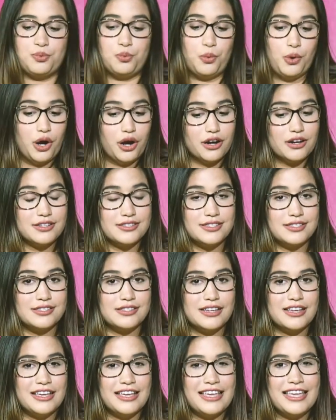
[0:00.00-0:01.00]

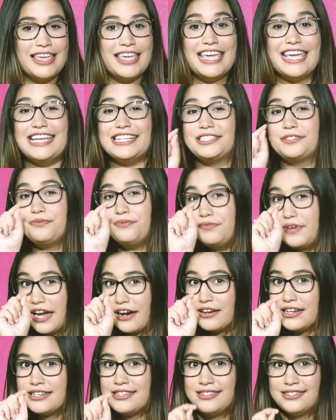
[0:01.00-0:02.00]
works. It's
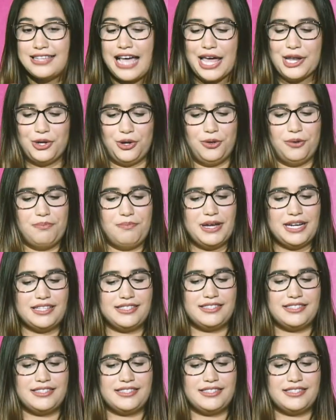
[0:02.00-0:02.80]
very subtle, but it's